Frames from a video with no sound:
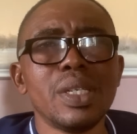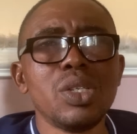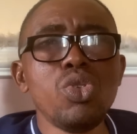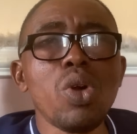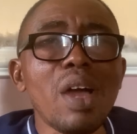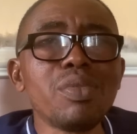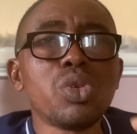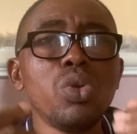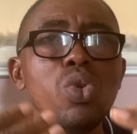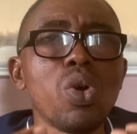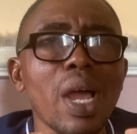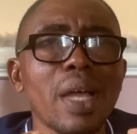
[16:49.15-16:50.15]
You have to
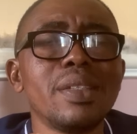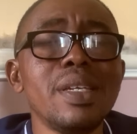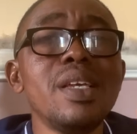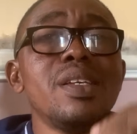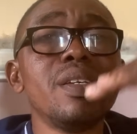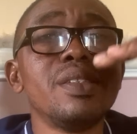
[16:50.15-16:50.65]
look at the